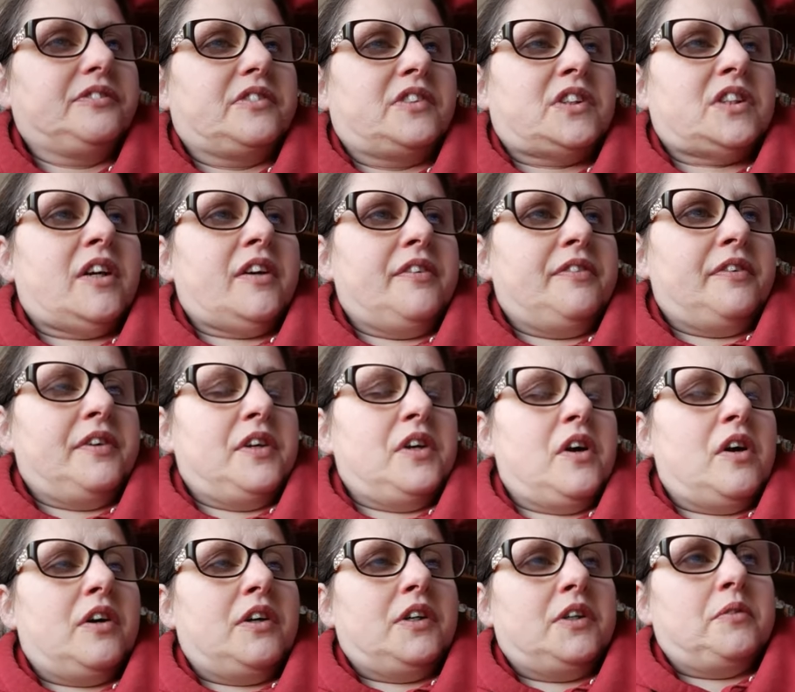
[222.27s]
Sorry for
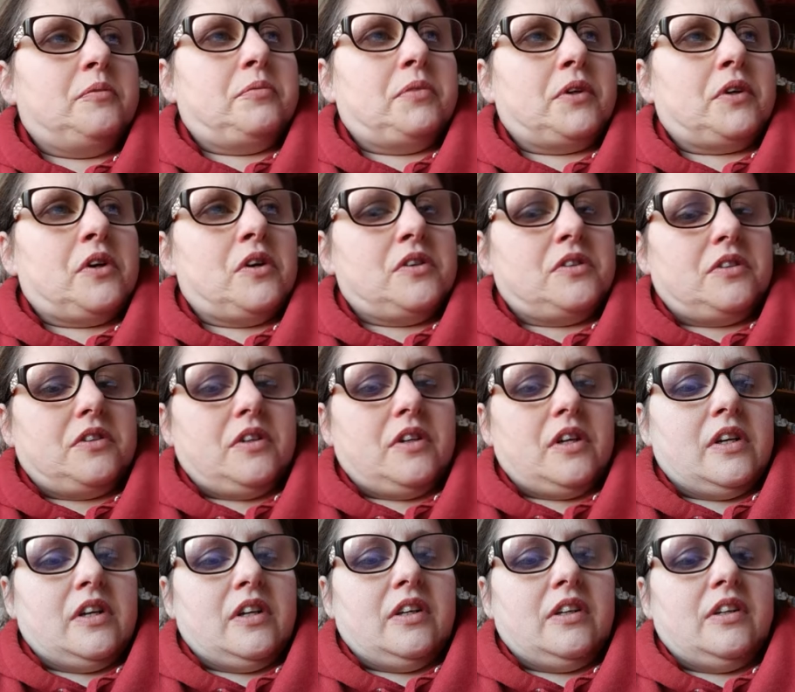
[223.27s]
yawning because
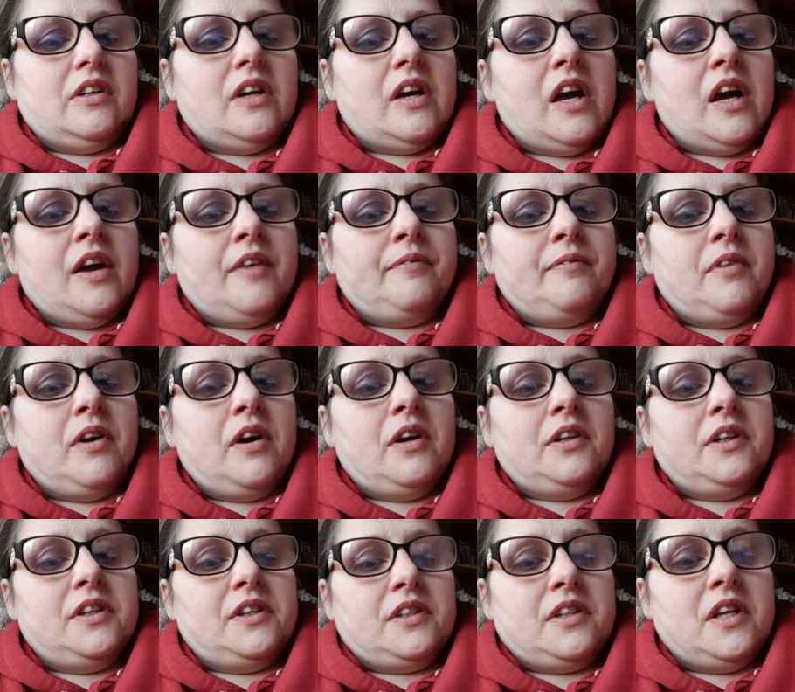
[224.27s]
I'm
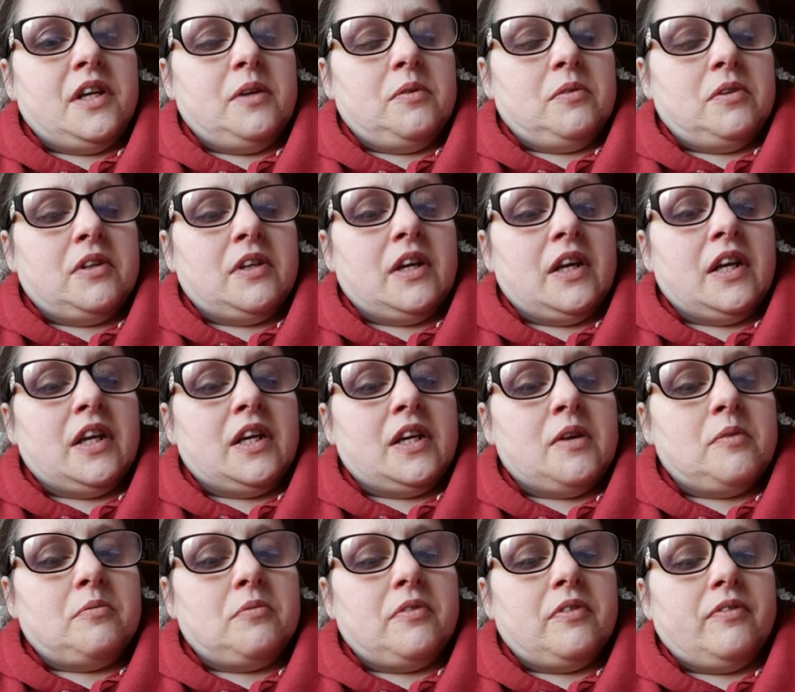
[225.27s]
hardly sleeping and
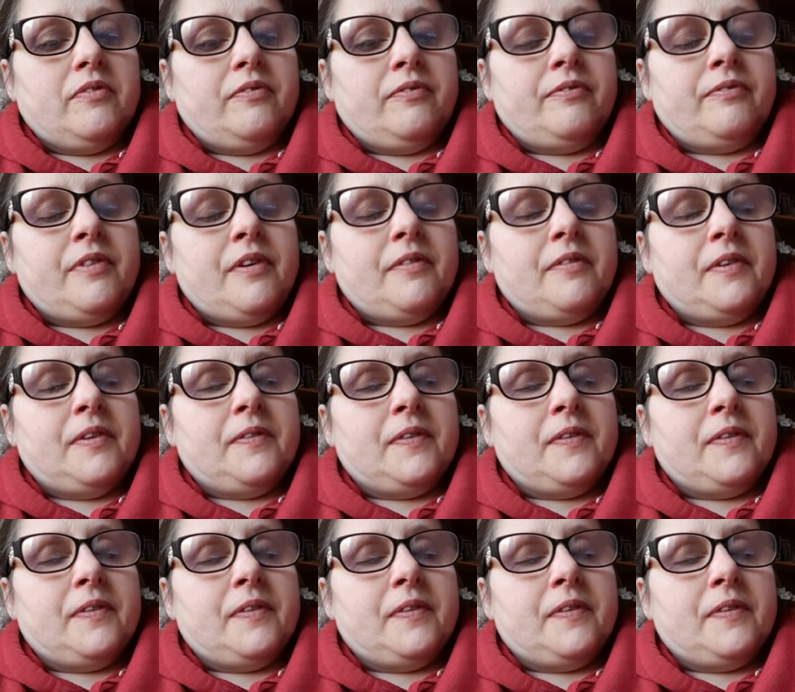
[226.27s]
I'm very,